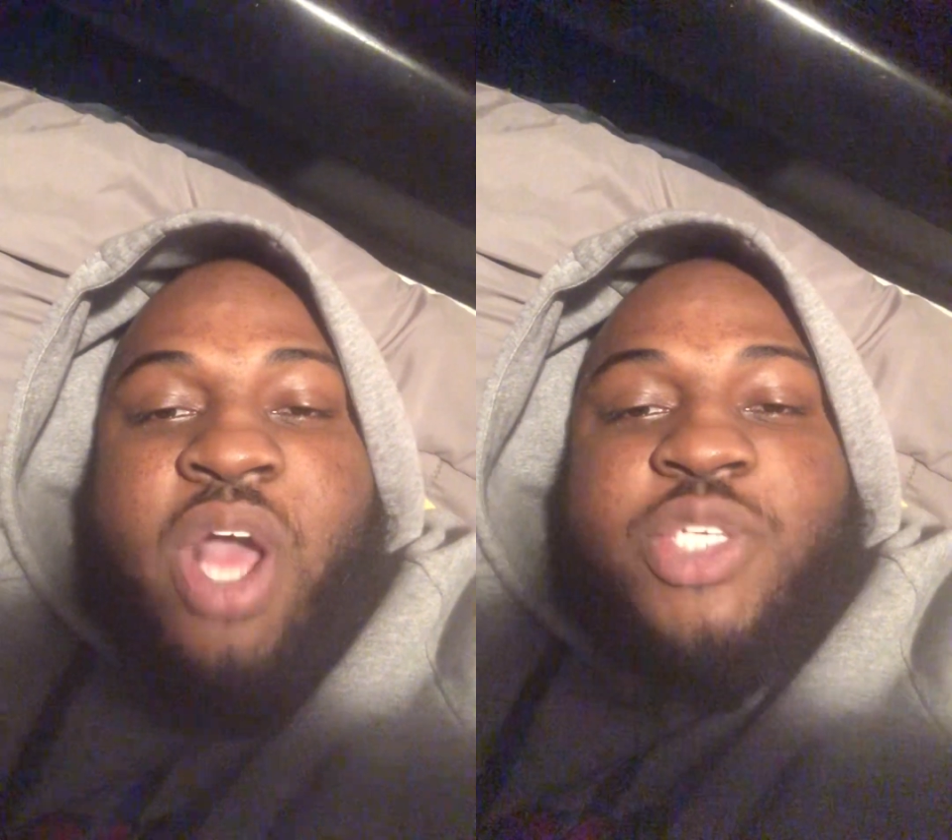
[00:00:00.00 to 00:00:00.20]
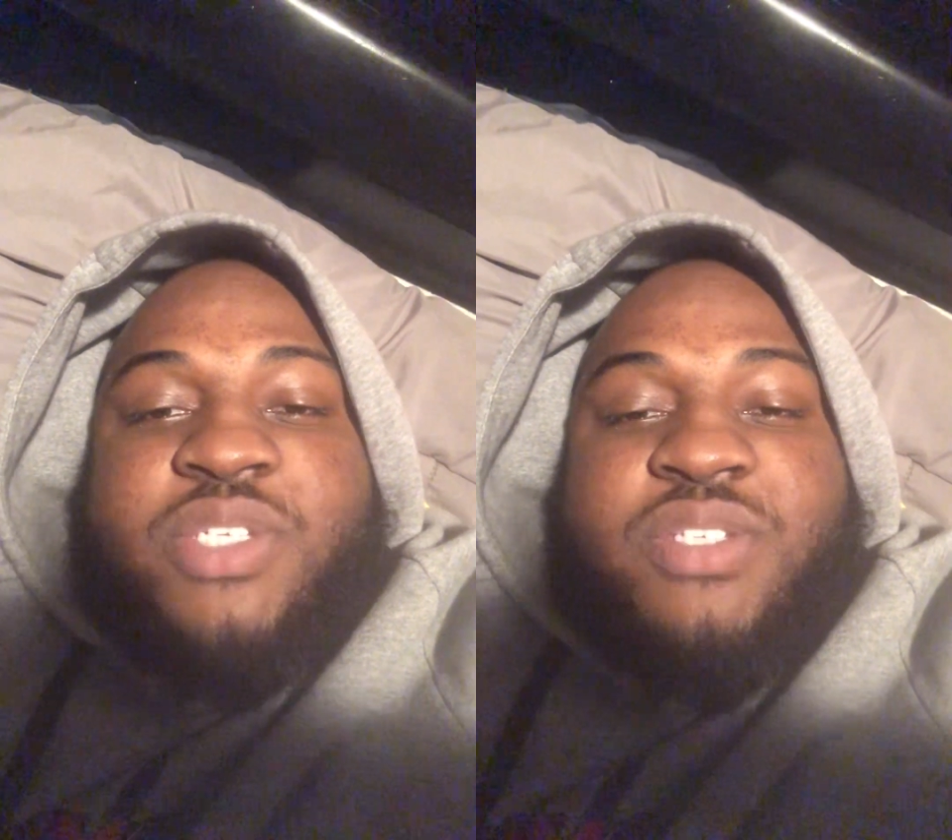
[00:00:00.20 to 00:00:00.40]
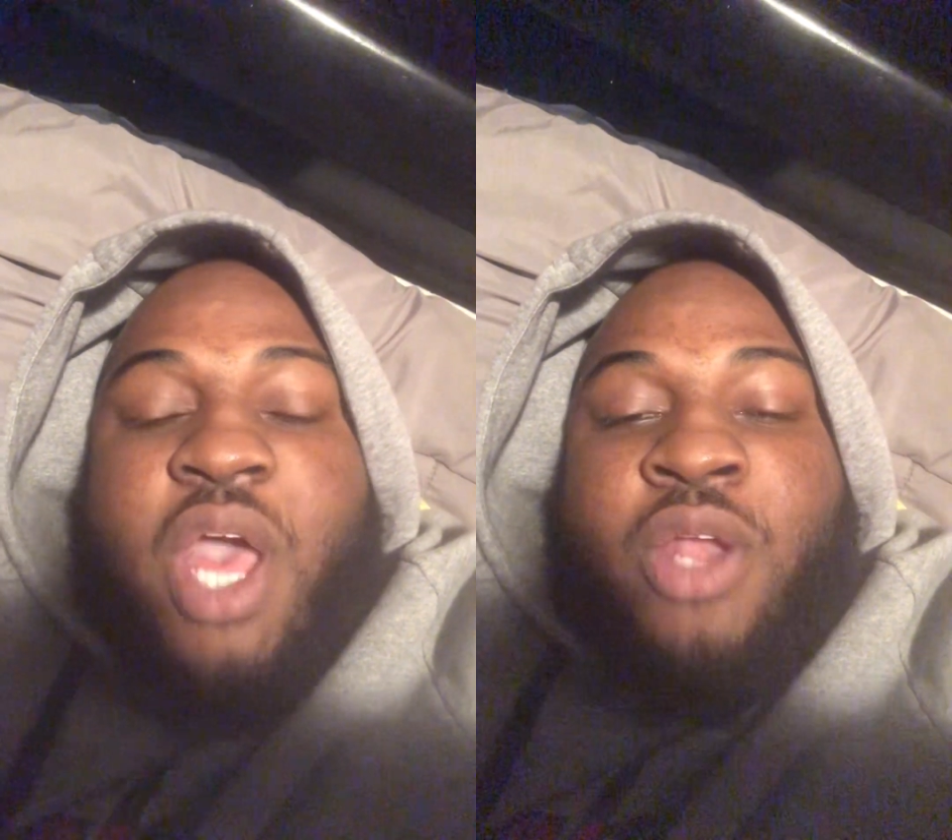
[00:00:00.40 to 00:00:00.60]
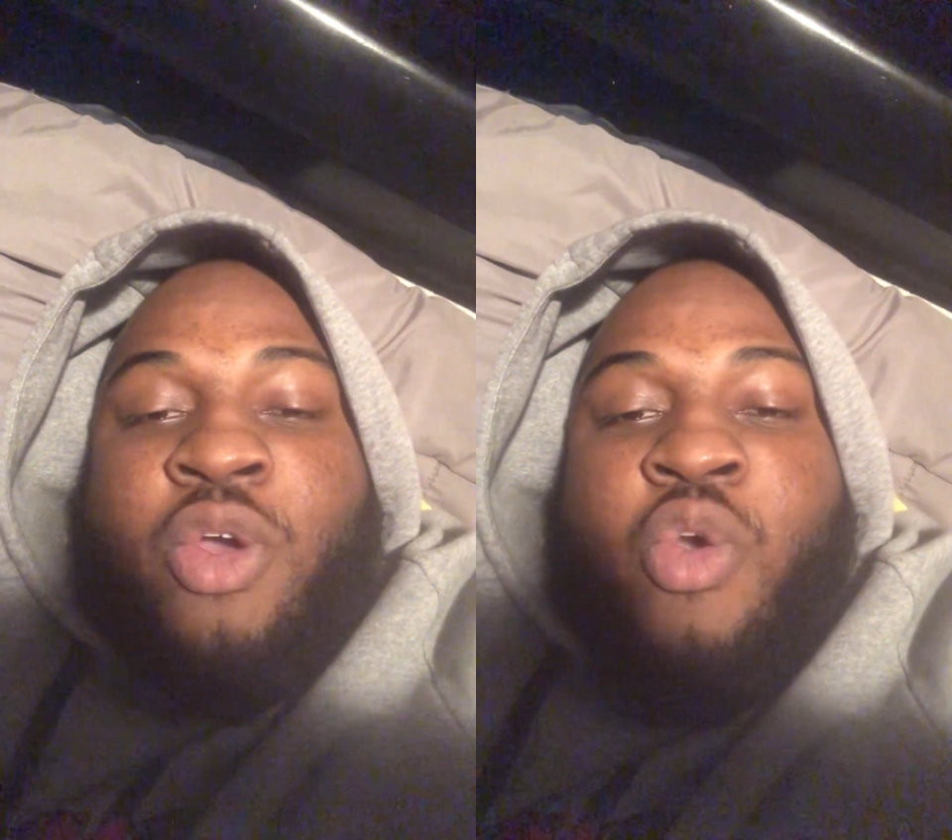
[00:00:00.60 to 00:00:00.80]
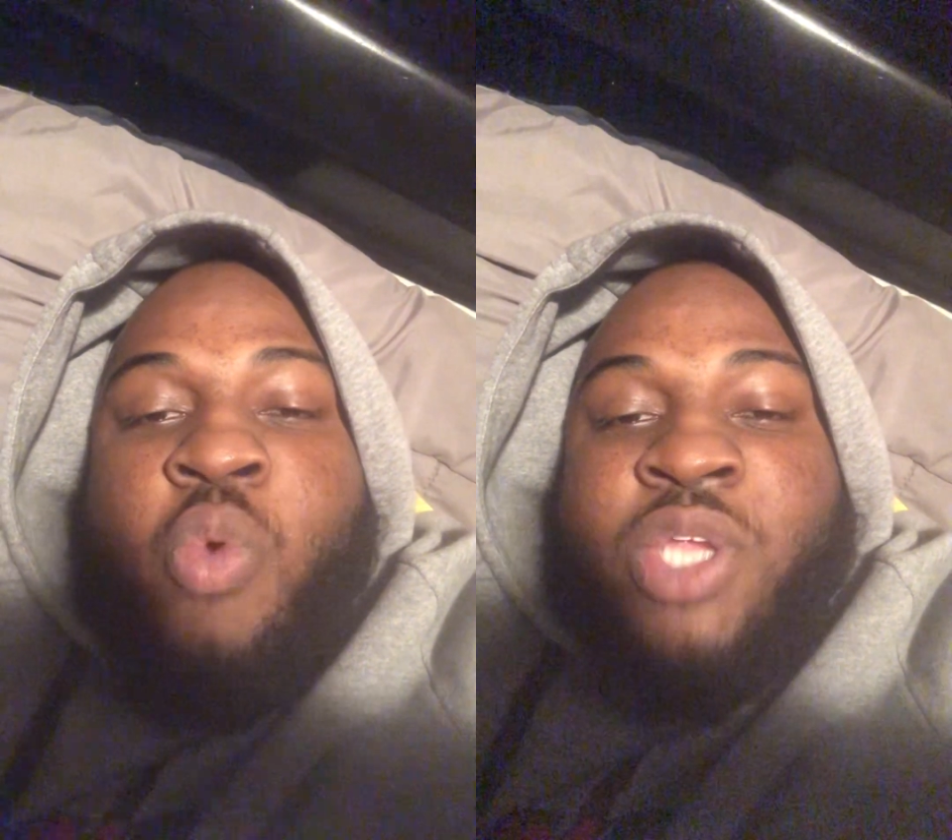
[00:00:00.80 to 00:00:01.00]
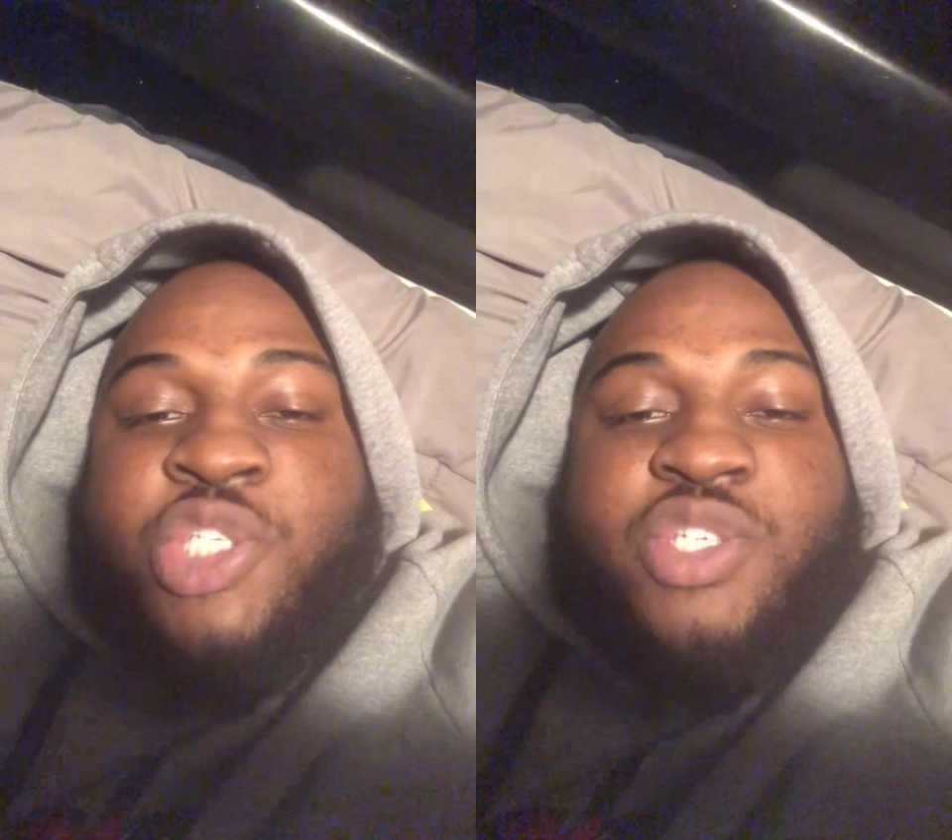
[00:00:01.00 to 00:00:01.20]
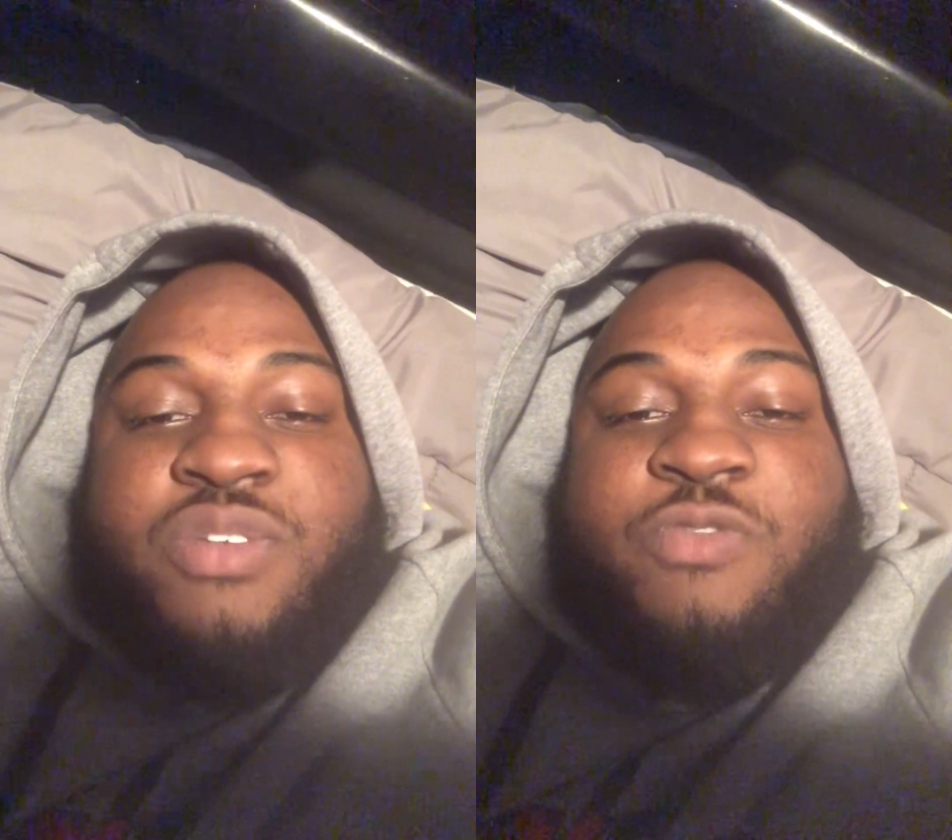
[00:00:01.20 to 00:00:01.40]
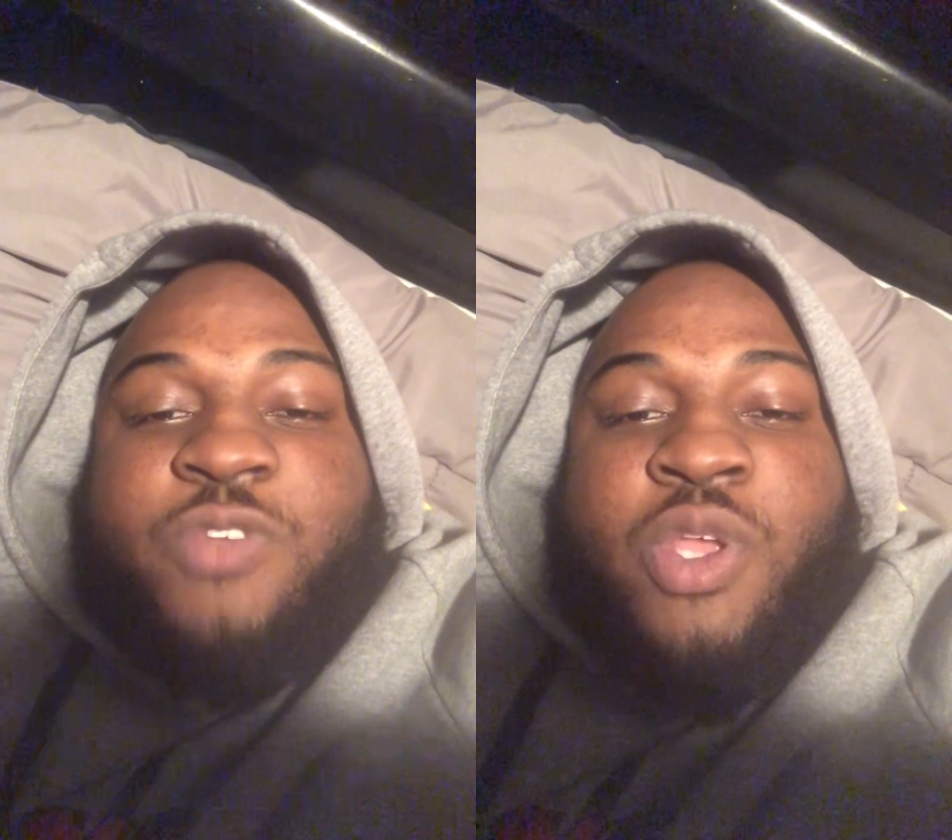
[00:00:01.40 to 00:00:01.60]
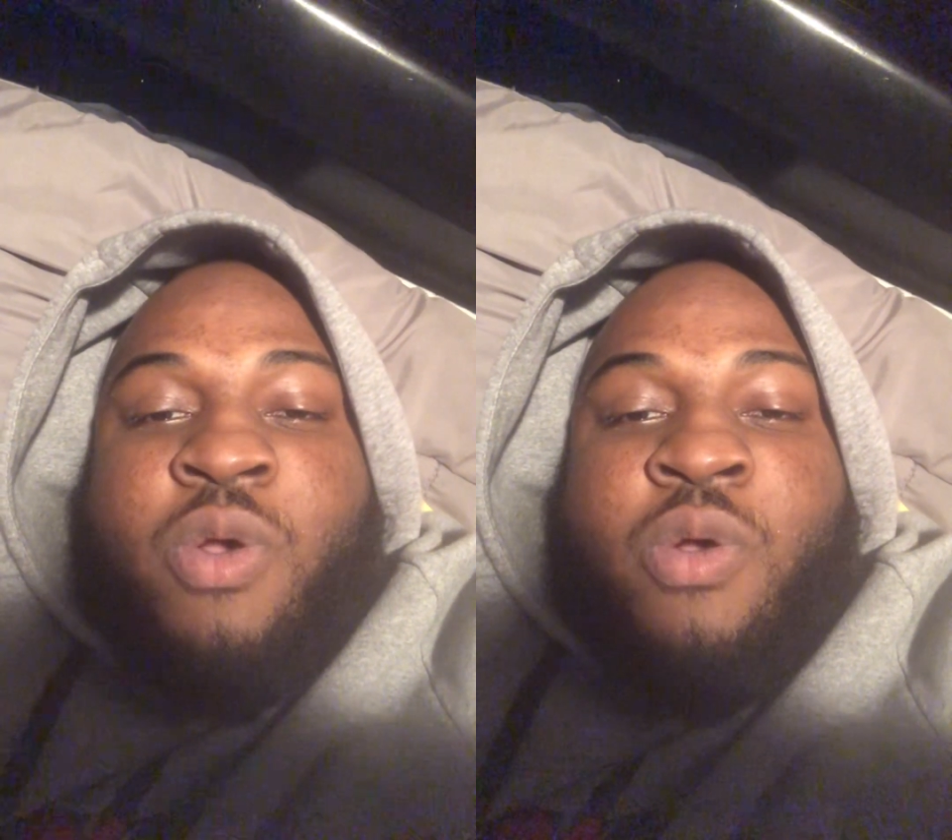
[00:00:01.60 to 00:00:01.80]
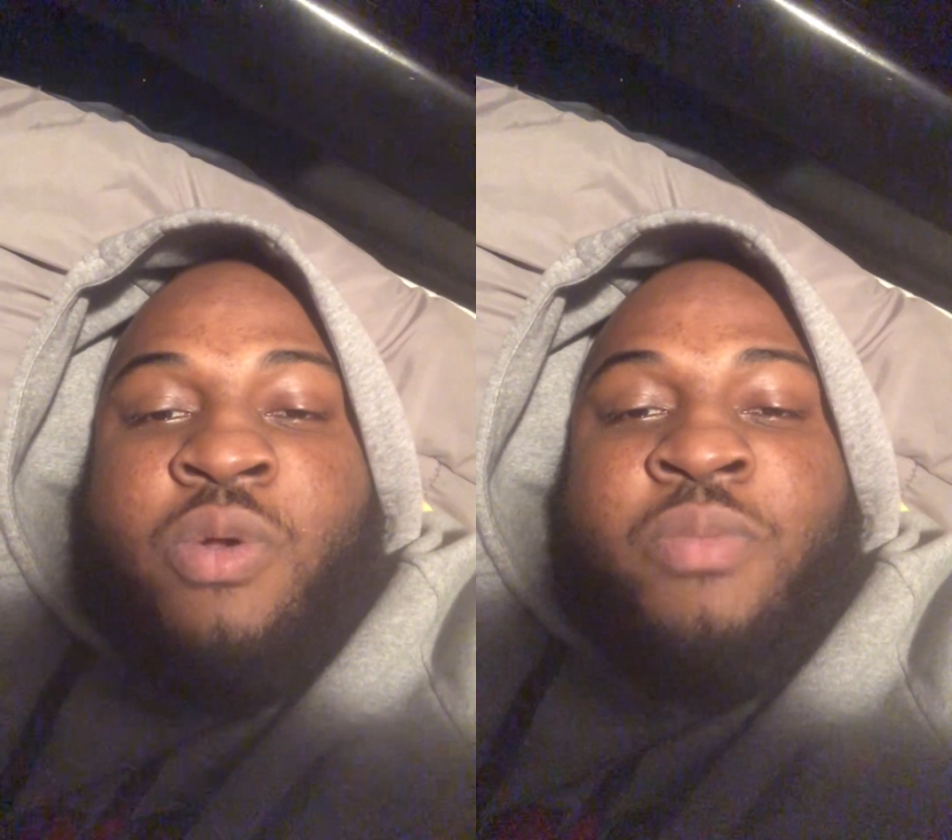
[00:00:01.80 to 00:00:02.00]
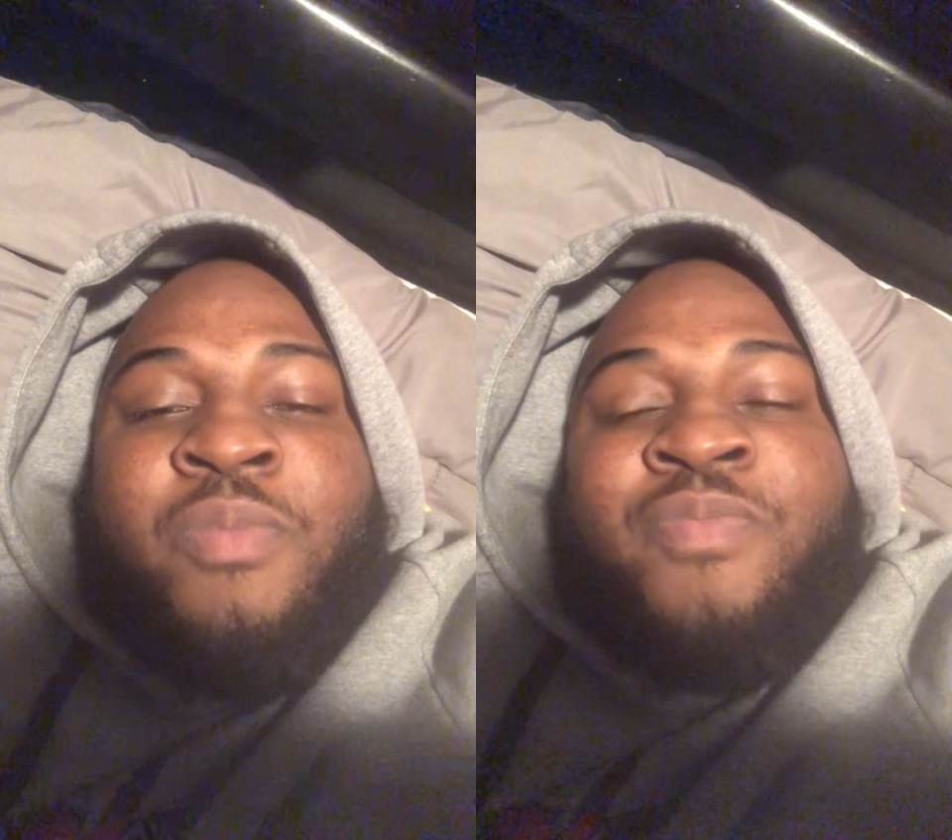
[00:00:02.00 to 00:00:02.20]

I just got a question for y'all.